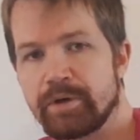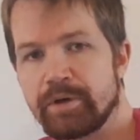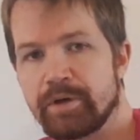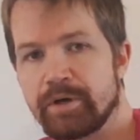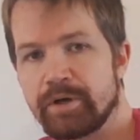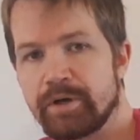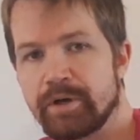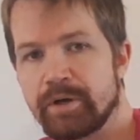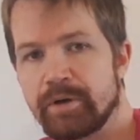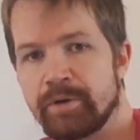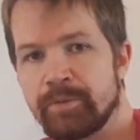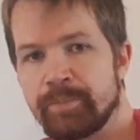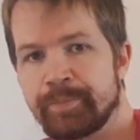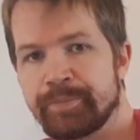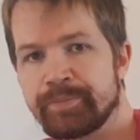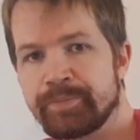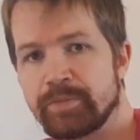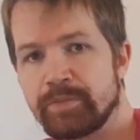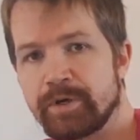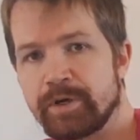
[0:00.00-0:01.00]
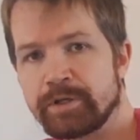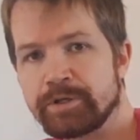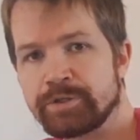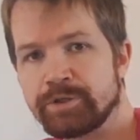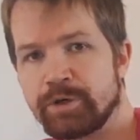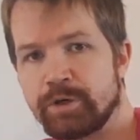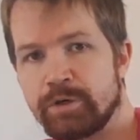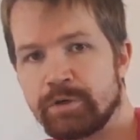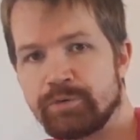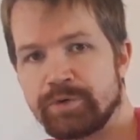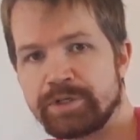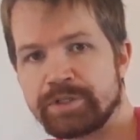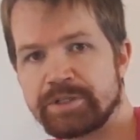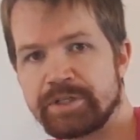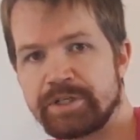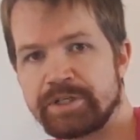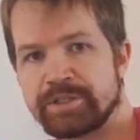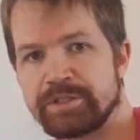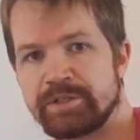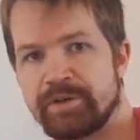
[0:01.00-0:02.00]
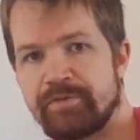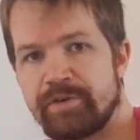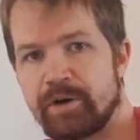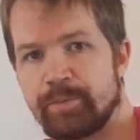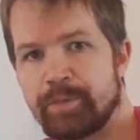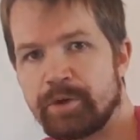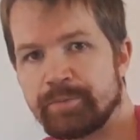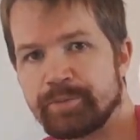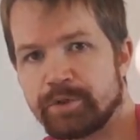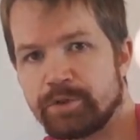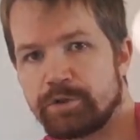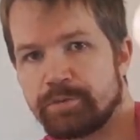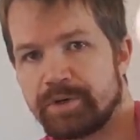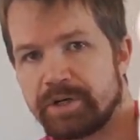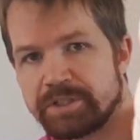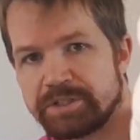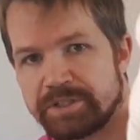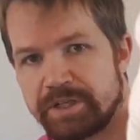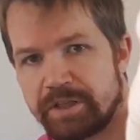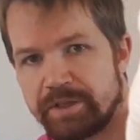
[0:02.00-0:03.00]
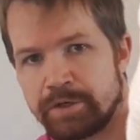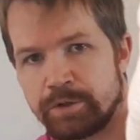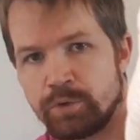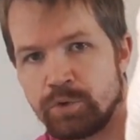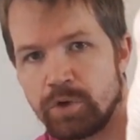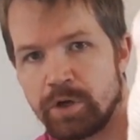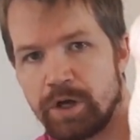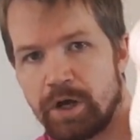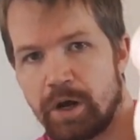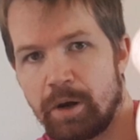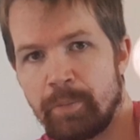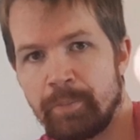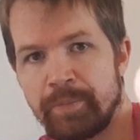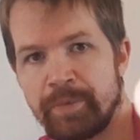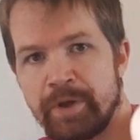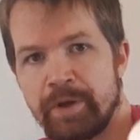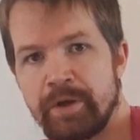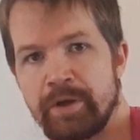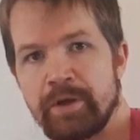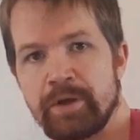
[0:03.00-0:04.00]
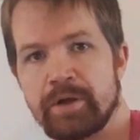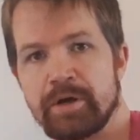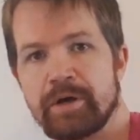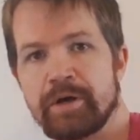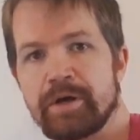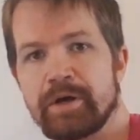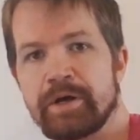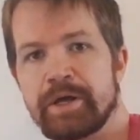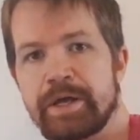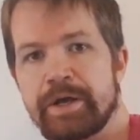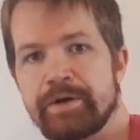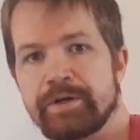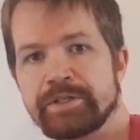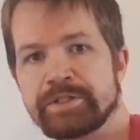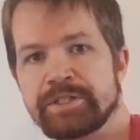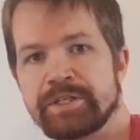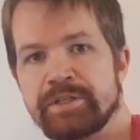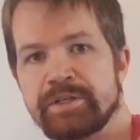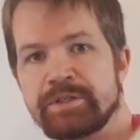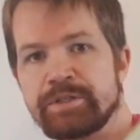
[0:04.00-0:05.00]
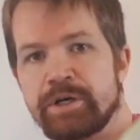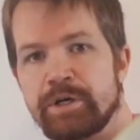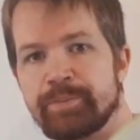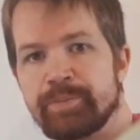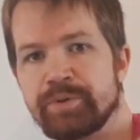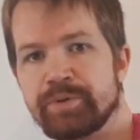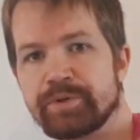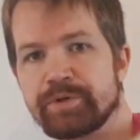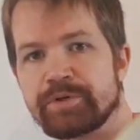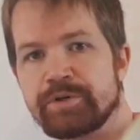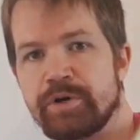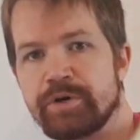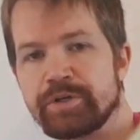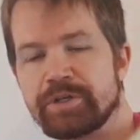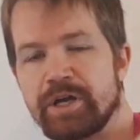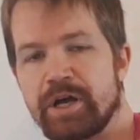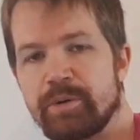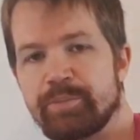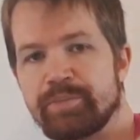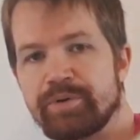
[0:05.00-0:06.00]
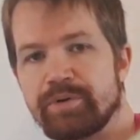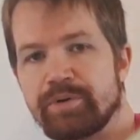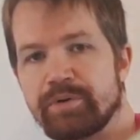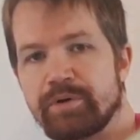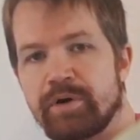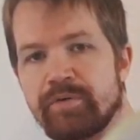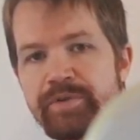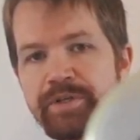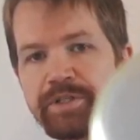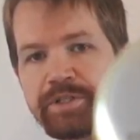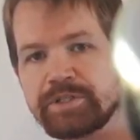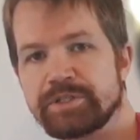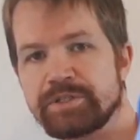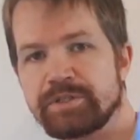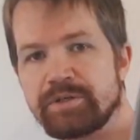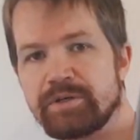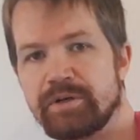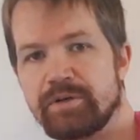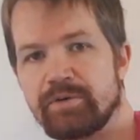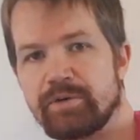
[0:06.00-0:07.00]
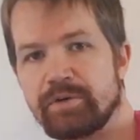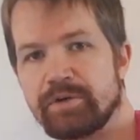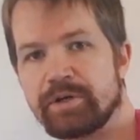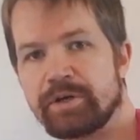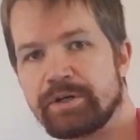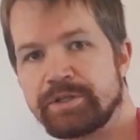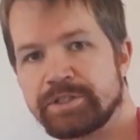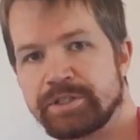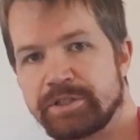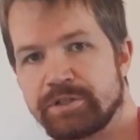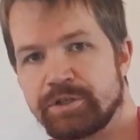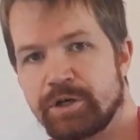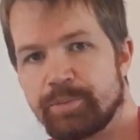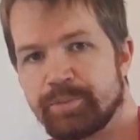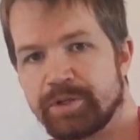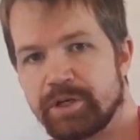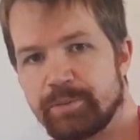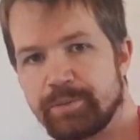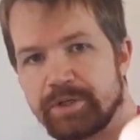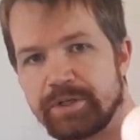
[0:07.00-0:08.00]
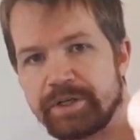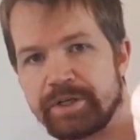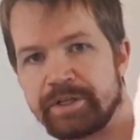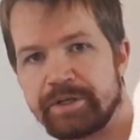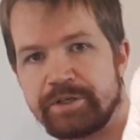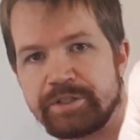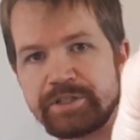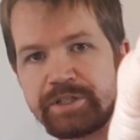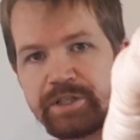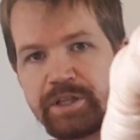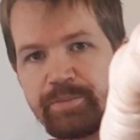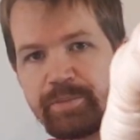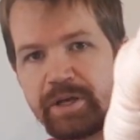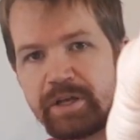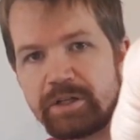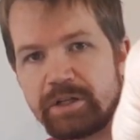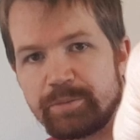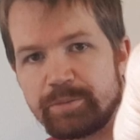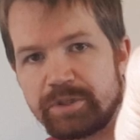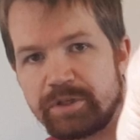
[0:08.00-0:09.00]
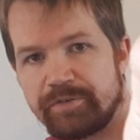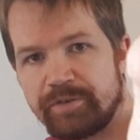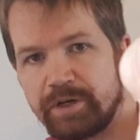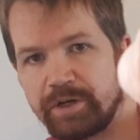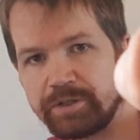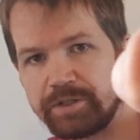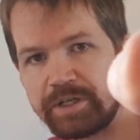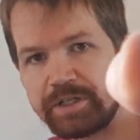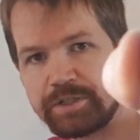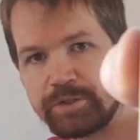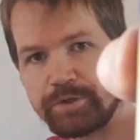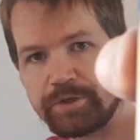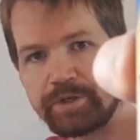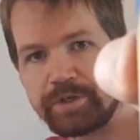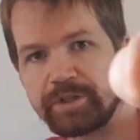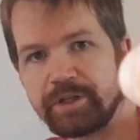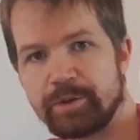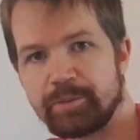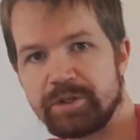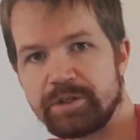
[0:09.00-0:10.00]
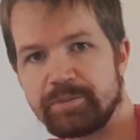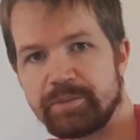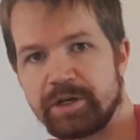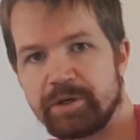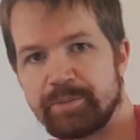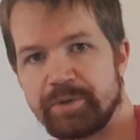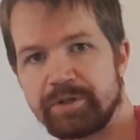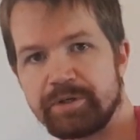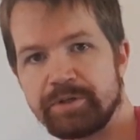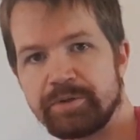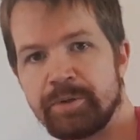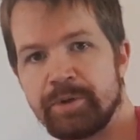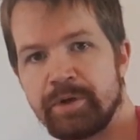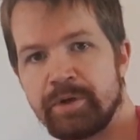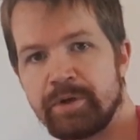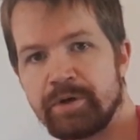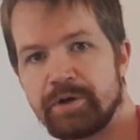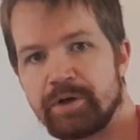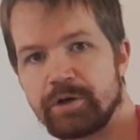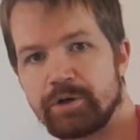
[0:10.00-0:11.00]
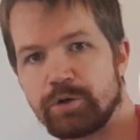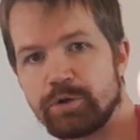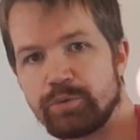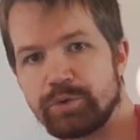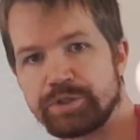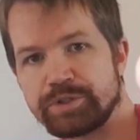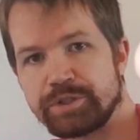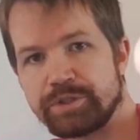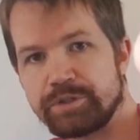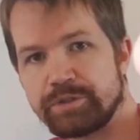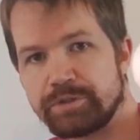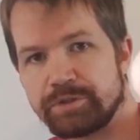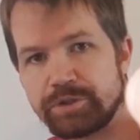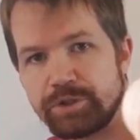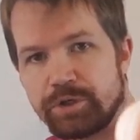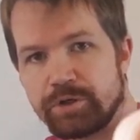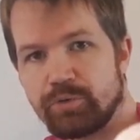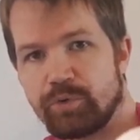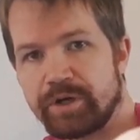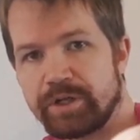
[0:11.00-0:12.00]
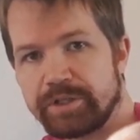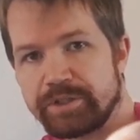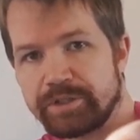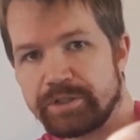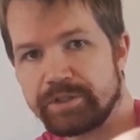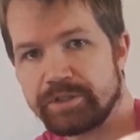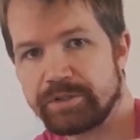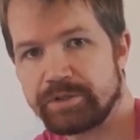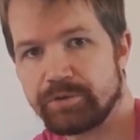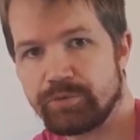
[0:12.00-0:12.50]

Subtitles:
It always is a very popular beer style, the UrHell. Here you see the top crown cap of this, here you see the top label, and here you see the main label. Very nice looking label in my opinion. I always enjoy one.